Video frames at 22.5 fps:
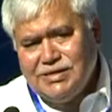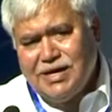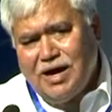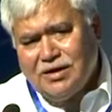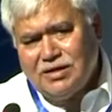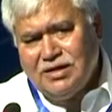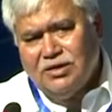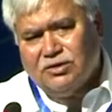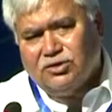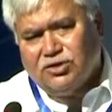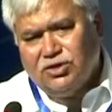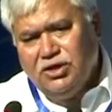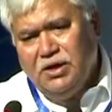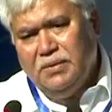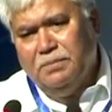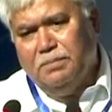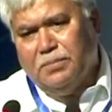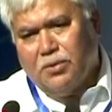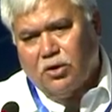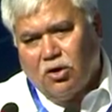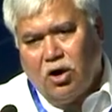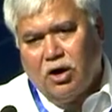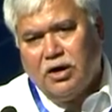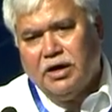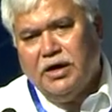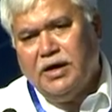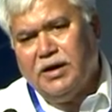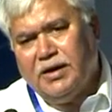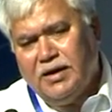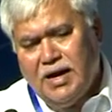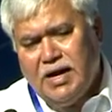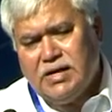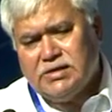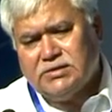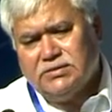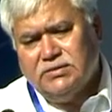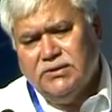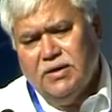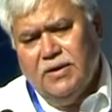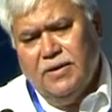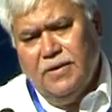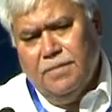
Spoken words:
are the three broad areas.